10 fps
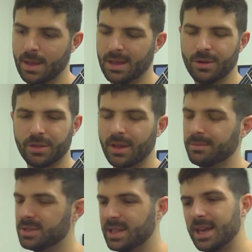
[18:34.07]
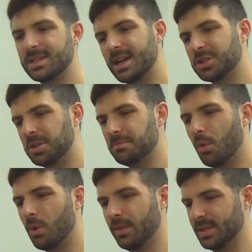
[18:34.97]
your thumb stays actually
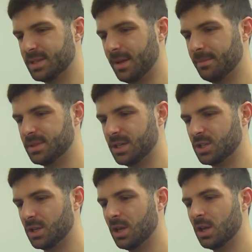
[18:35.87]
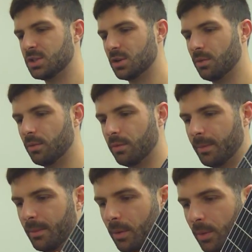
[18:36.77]
more in the same position. So
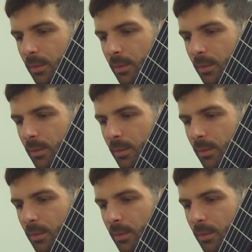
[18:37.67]
remember,